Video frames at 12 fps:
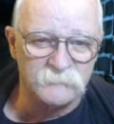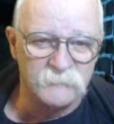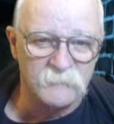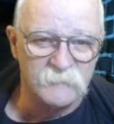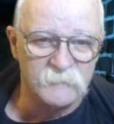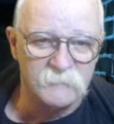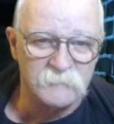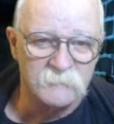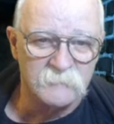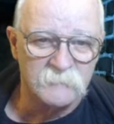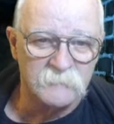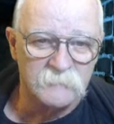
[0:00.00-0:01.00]
day,
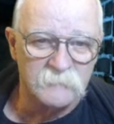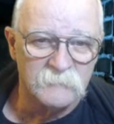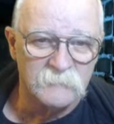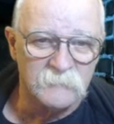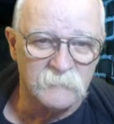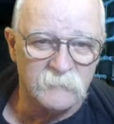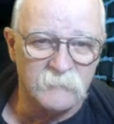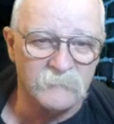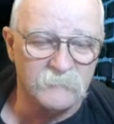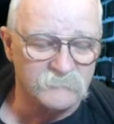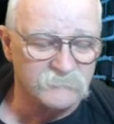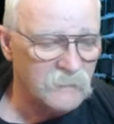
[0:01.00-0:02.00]

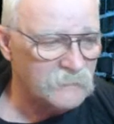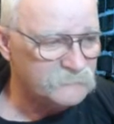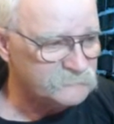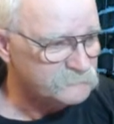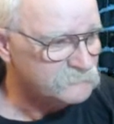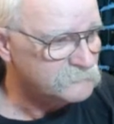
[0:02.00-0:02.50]
and I